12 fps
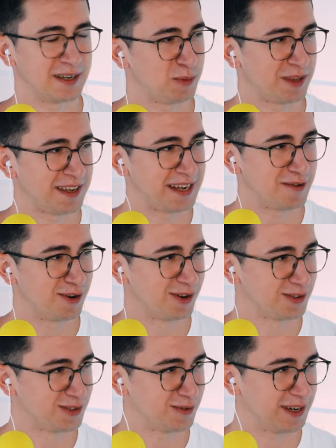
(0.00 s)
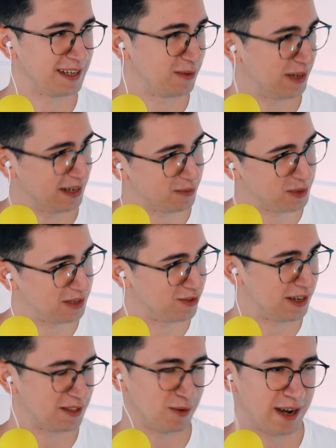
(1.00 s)
right? With heroes, right? Like we are
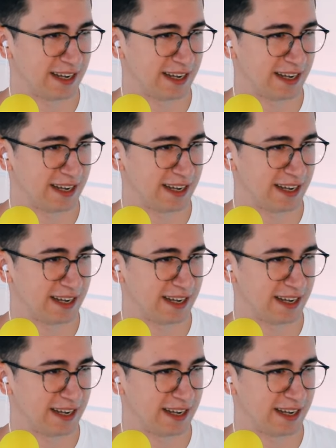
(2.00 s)
trying to